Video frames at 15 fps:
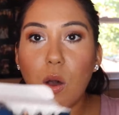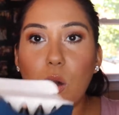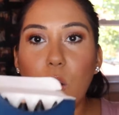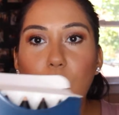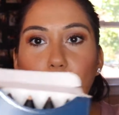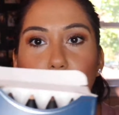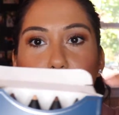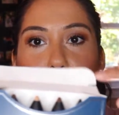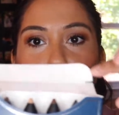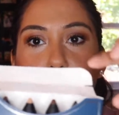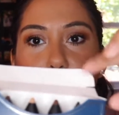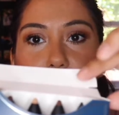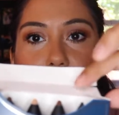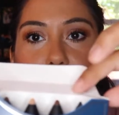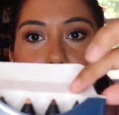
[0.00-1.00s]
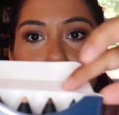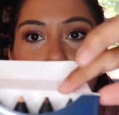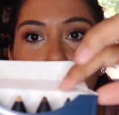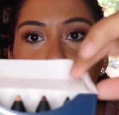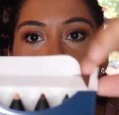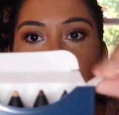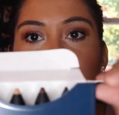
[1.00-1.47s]
Oh
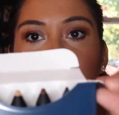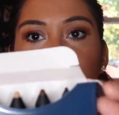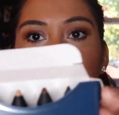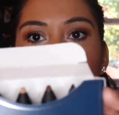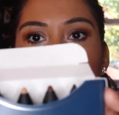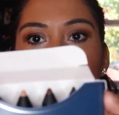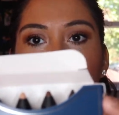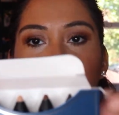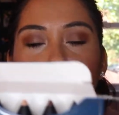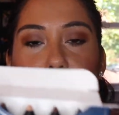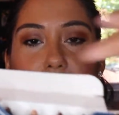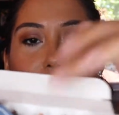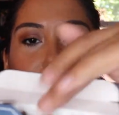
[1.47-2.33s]
look,